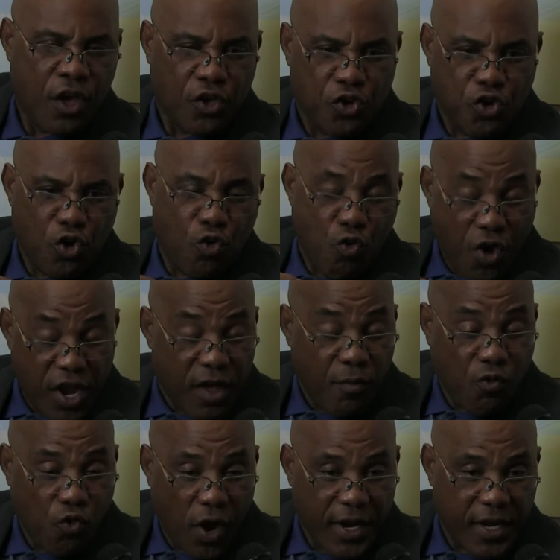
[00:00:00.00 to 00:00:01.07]
When
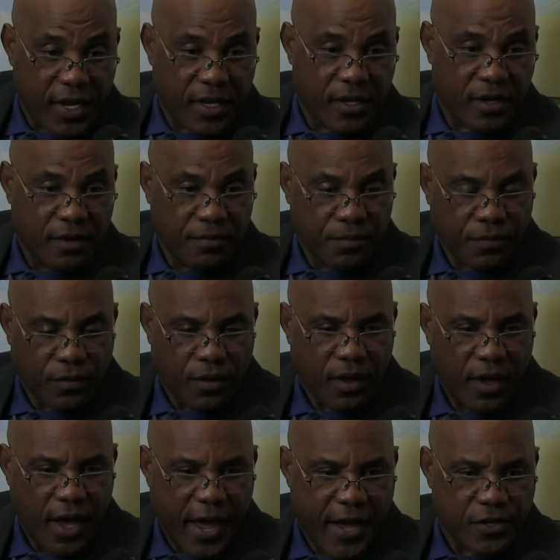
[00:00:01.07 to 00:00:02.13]
I'm running,
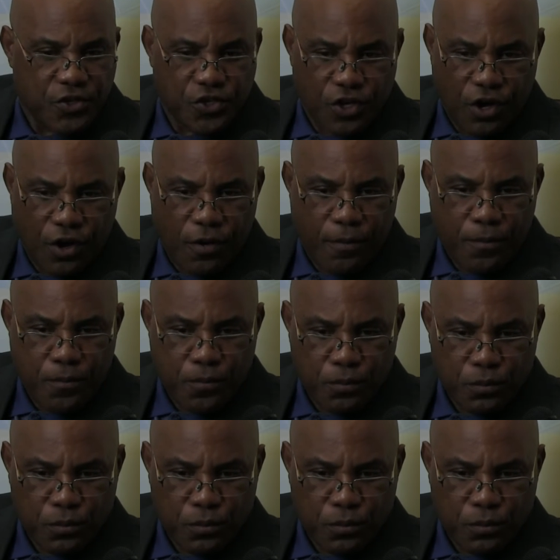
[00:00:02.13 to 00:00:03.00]
as I